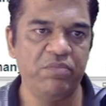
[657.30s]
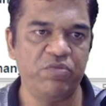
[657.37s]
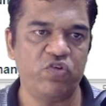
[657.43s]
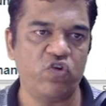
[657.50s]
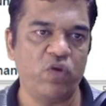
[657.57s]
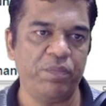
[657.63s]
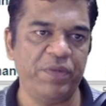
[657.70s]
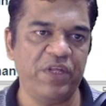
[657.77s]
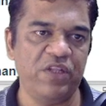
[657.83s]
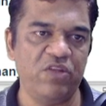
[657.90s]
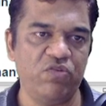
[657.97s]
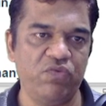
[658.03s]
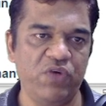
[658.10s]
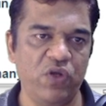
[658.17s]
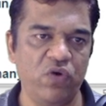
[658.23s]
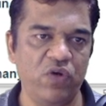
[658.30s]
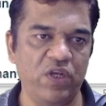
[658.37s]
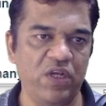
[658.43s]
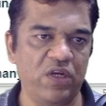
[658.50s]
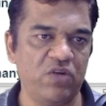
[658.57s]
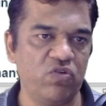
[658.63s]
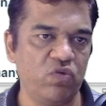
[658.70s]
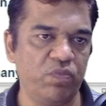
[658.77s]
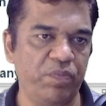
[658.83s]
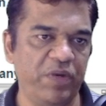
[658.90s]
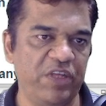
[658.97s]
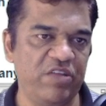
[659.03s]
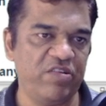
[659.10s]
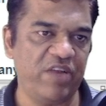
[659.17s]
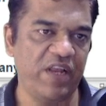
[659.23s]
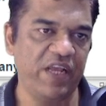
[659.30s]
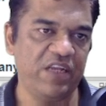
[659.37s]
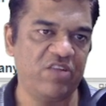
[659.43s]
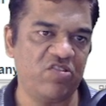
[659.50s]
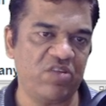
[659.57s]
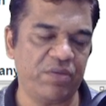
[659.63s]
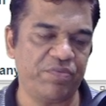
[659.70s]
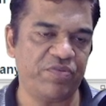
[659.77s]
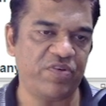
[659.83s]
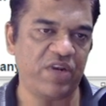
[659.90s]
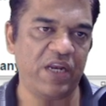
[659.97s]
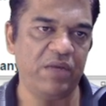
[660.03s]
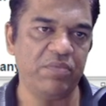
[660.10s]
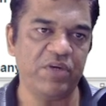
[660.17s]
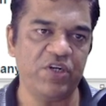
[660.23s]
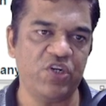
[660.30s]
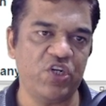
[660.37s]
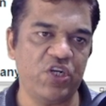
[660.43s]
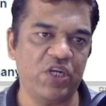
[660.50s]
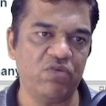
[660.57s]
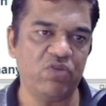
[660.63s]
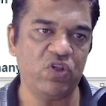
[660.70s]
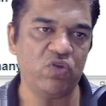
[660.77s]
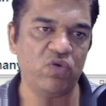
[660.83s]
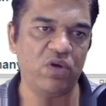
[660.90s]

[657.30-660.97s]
stopping this video here. So please like, subscribe and share with your